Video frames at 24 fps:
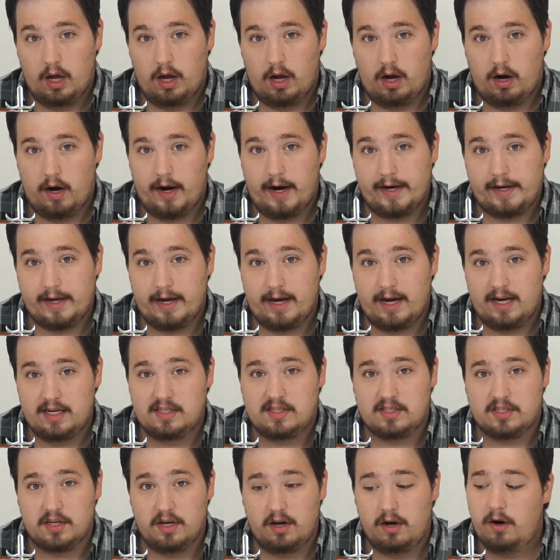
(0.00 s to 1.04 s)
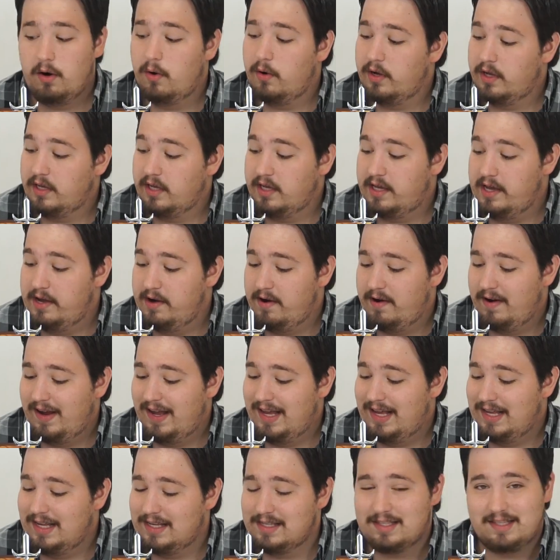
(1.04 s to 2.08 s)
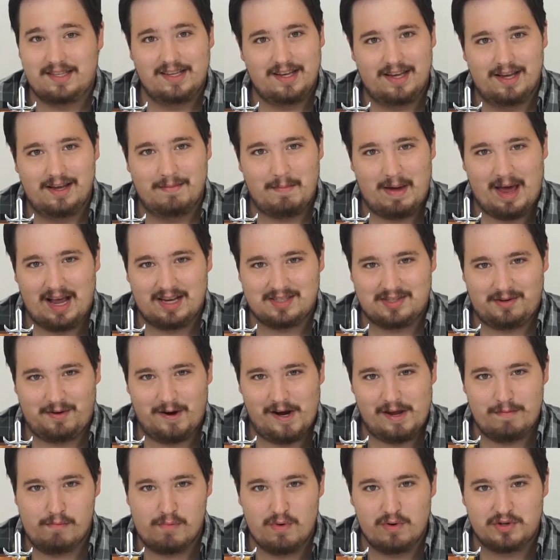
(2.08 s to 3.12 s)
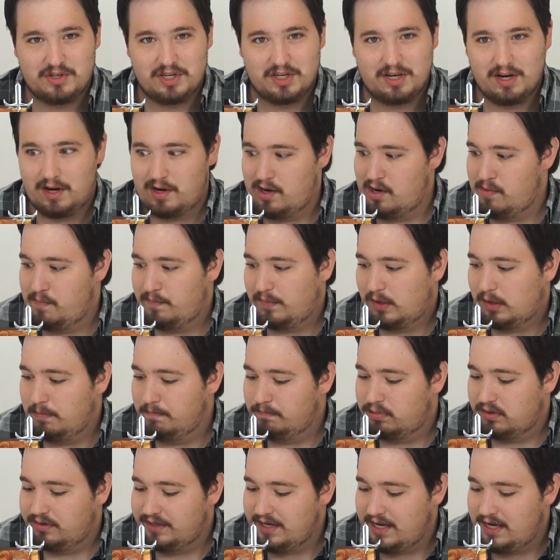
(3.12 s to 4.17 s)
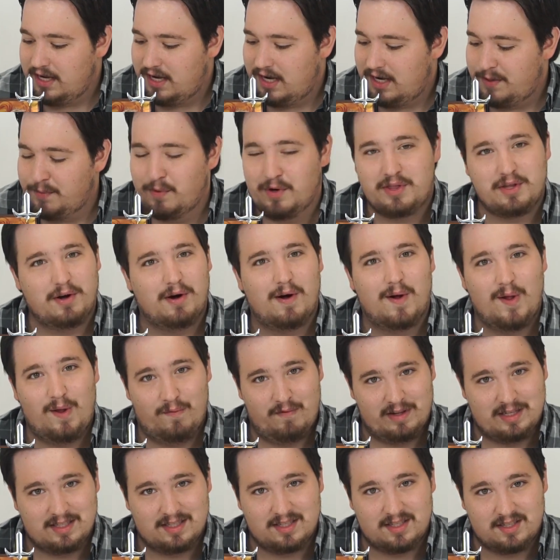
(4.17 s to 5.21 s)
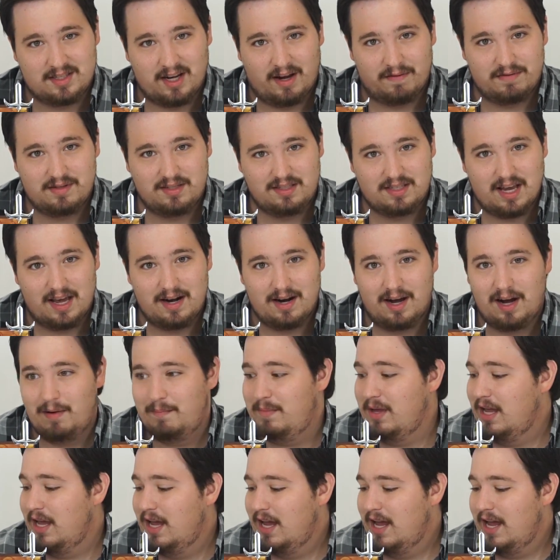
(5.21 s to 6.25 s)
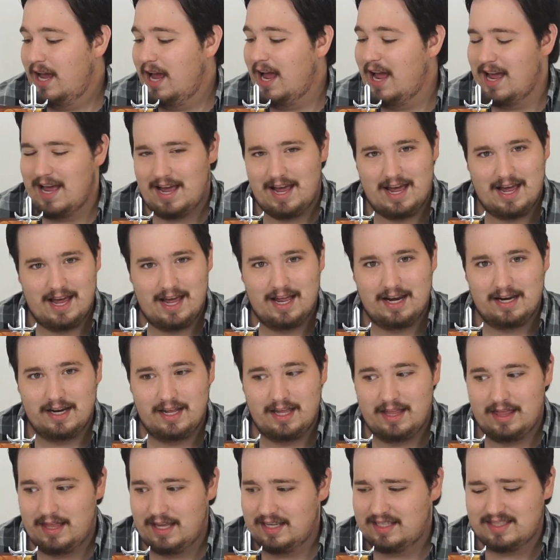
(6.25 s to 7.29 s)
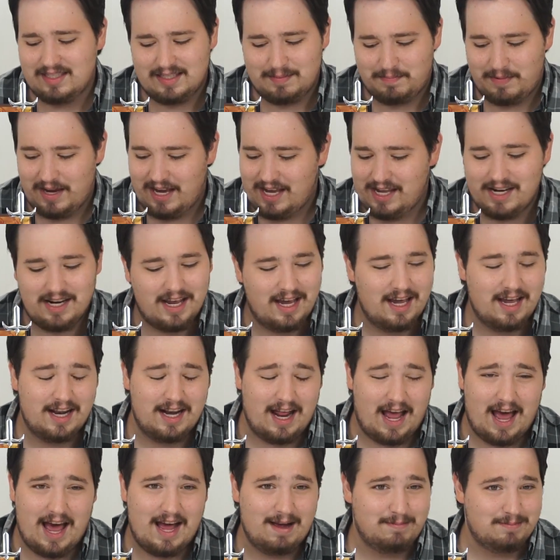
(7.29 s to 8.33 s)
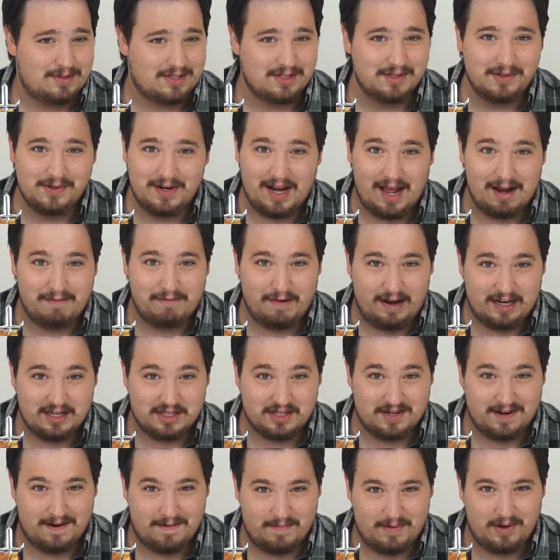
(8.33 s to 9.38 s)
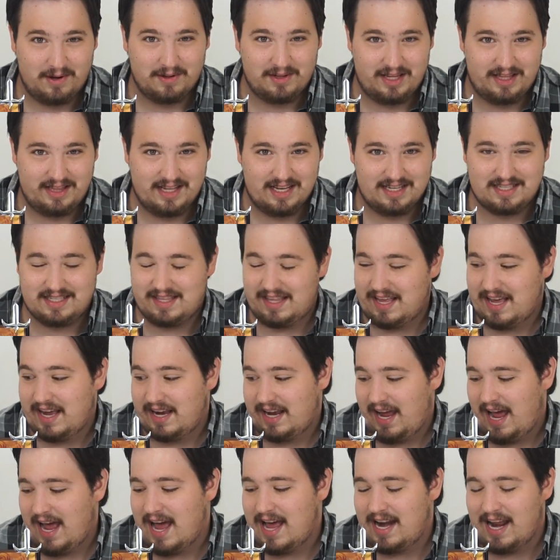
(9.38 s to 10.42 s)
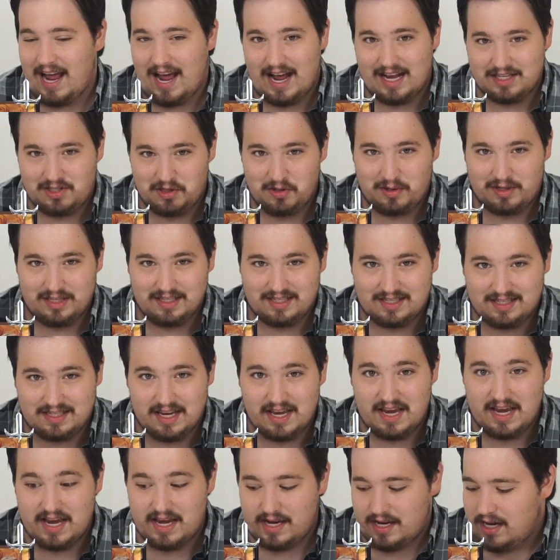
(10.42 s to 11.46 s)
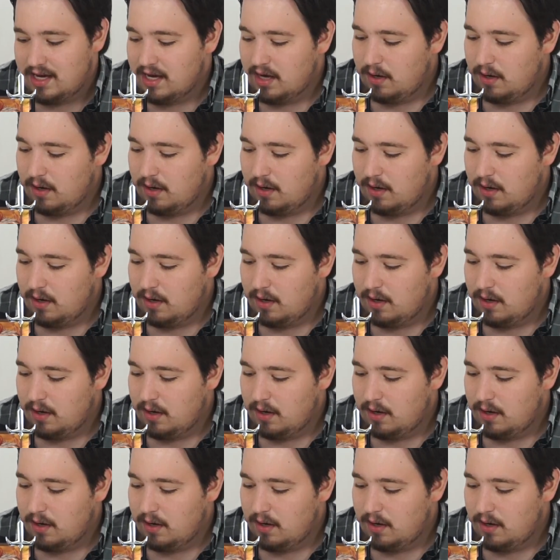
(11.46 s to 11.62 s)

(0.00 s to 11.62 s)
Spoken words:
Alright guys, so here is the Master Grade Musha Gundam completed with all of its stuff set up. And this has been an absolute adventure building this thing, and as you can see,